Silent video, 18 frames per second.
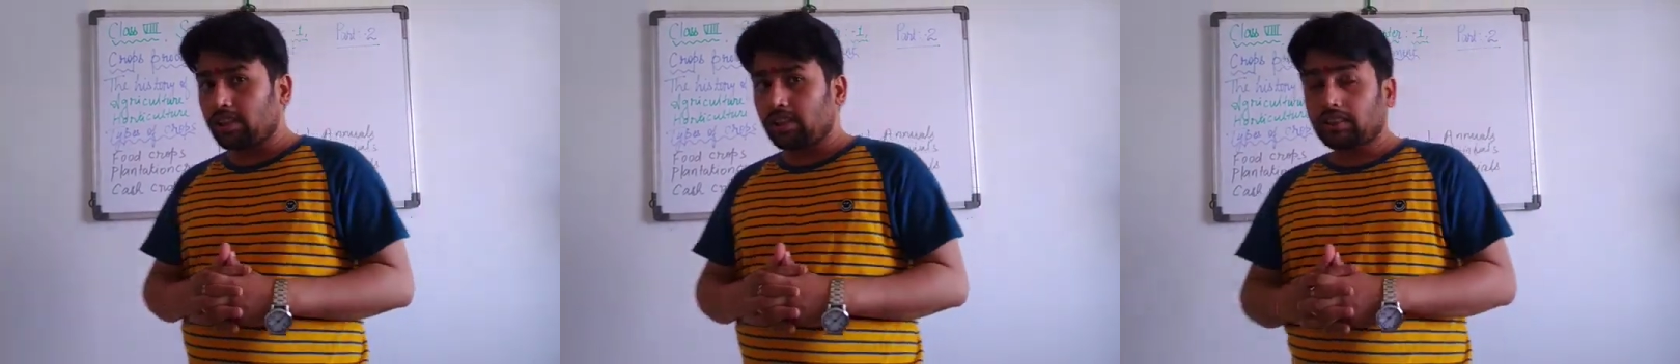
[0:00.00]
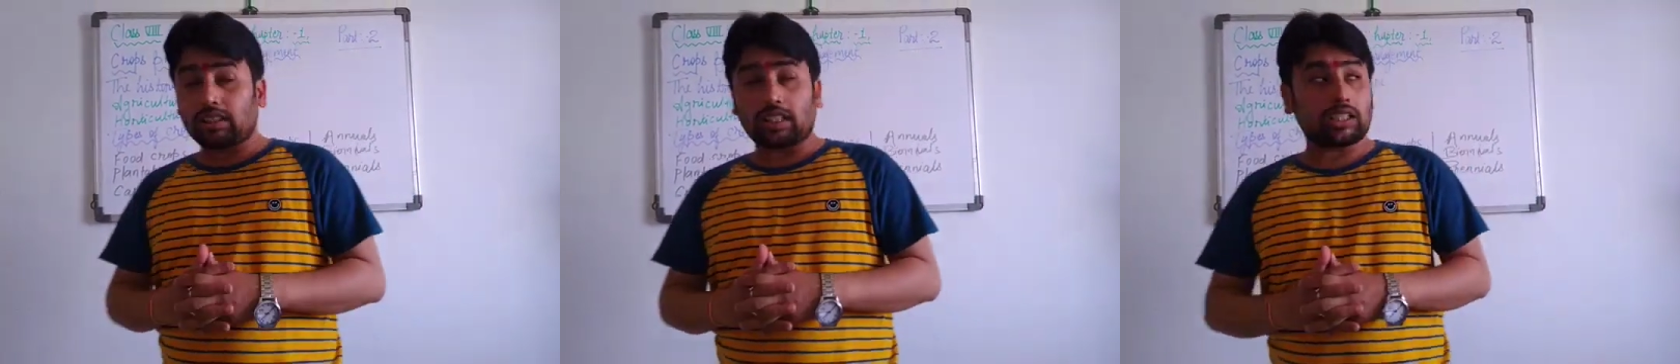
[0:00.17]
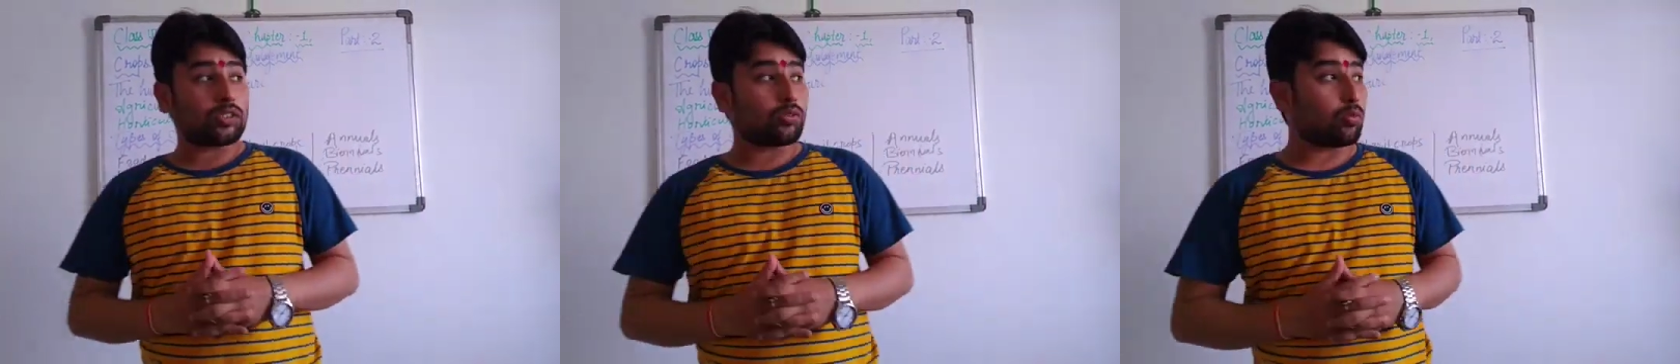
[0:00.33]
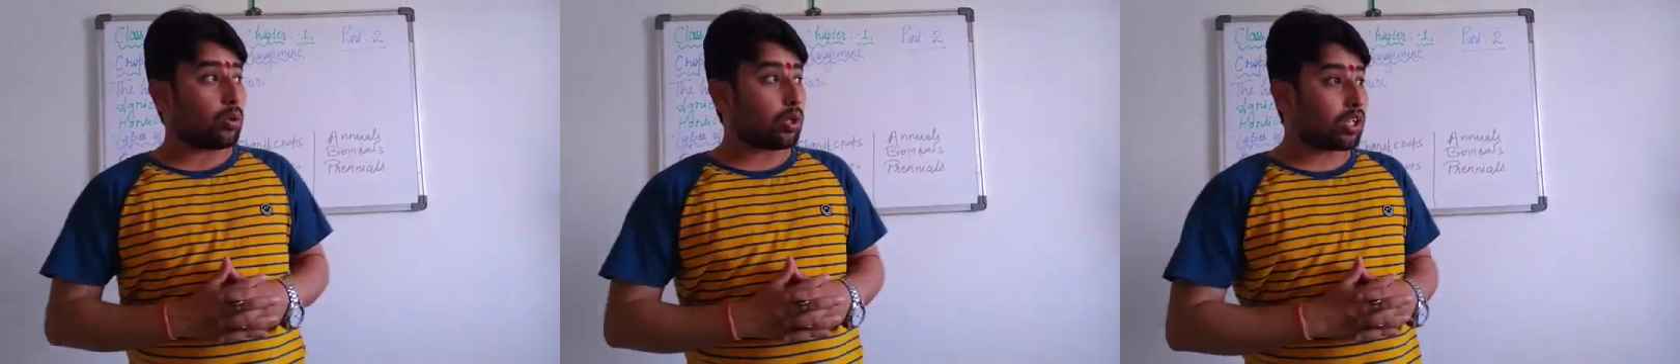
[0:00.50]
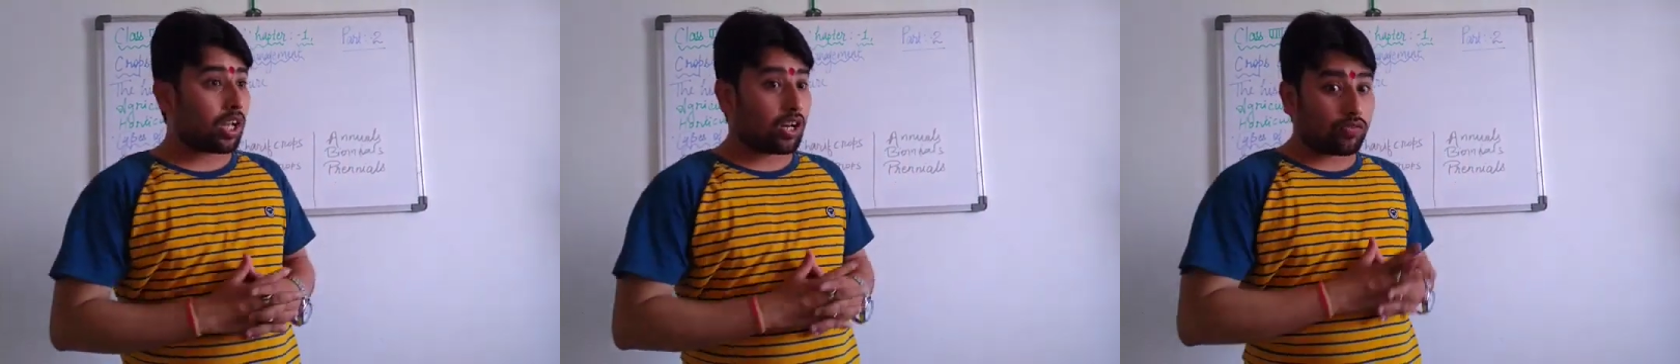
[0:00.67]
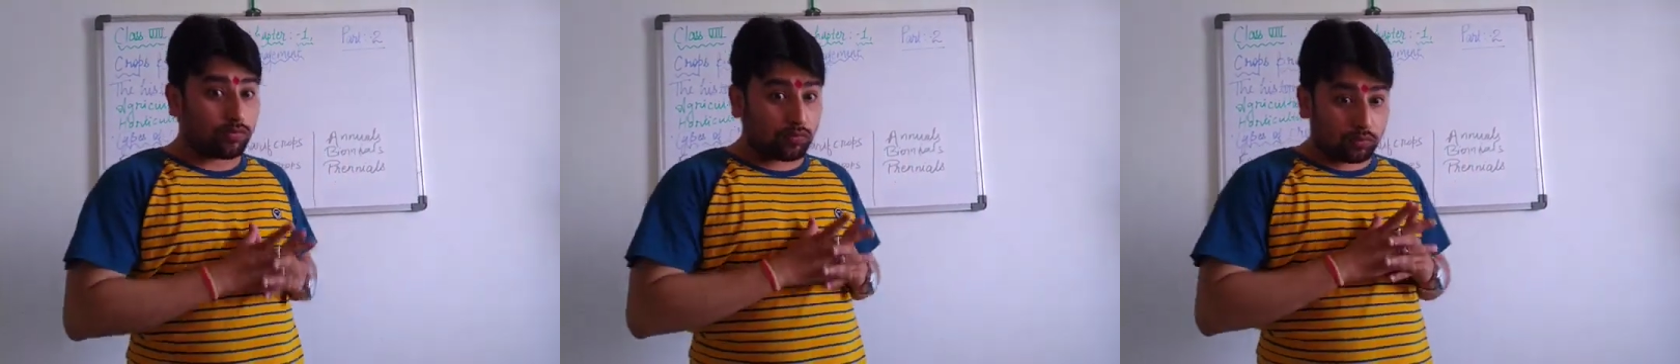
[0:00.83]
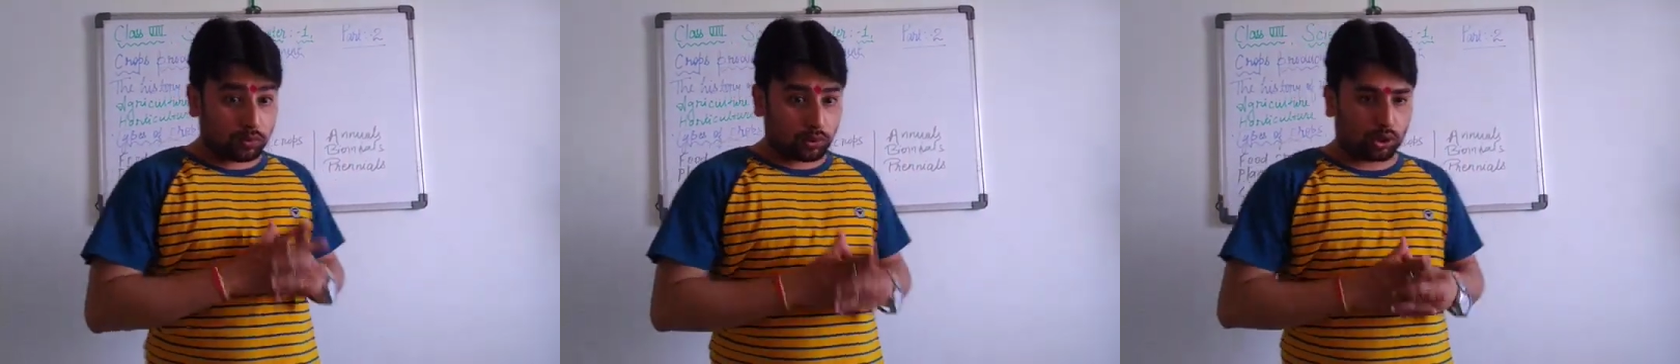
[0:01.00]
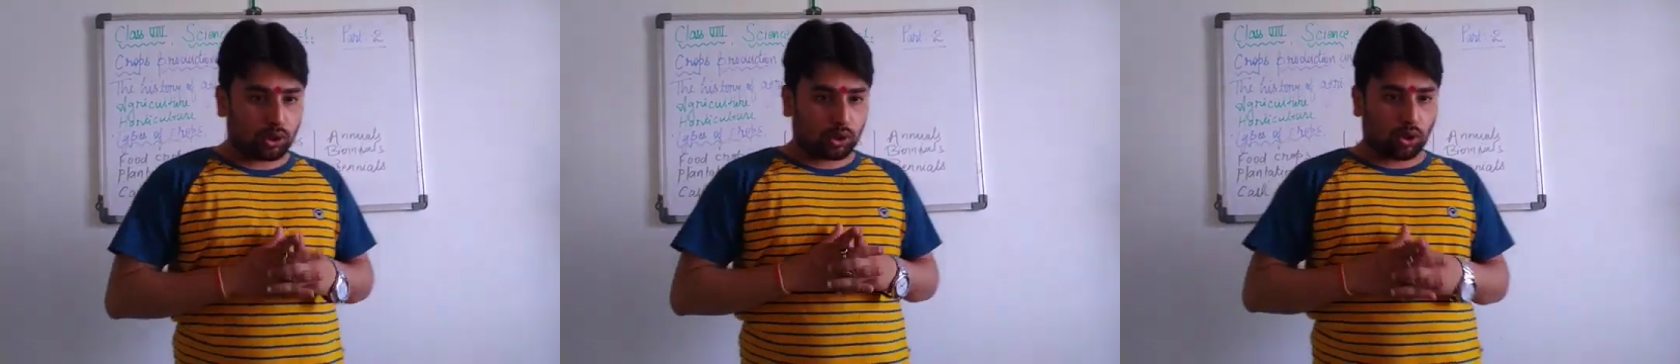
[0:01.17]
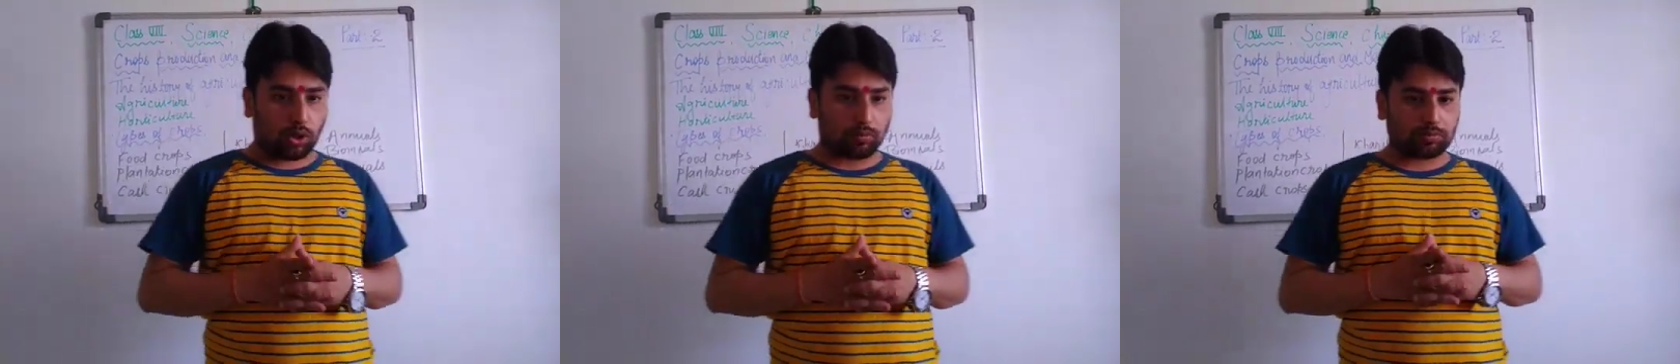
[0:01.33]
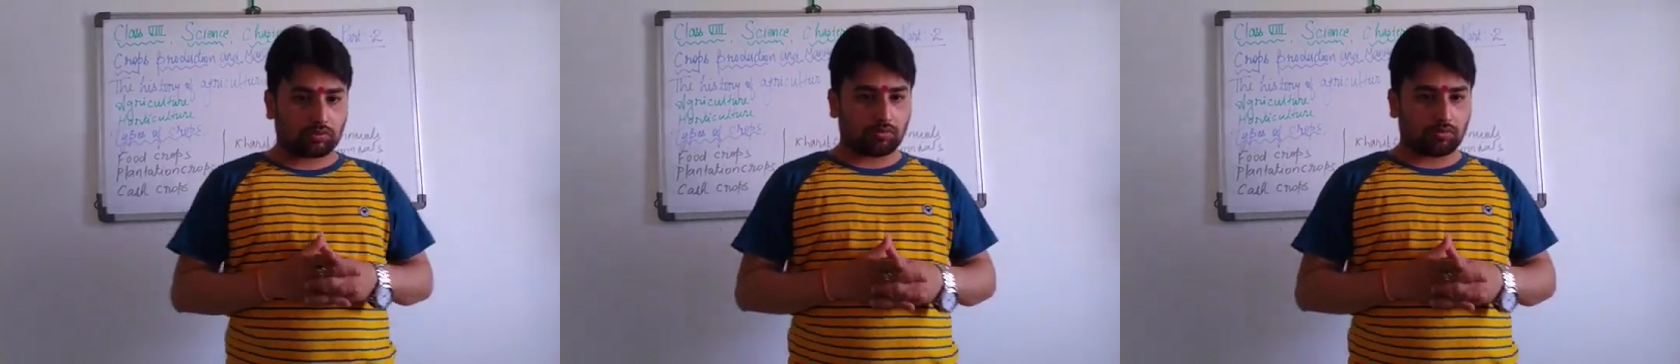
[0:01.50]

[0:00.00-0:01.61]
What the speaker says: That what are food crops,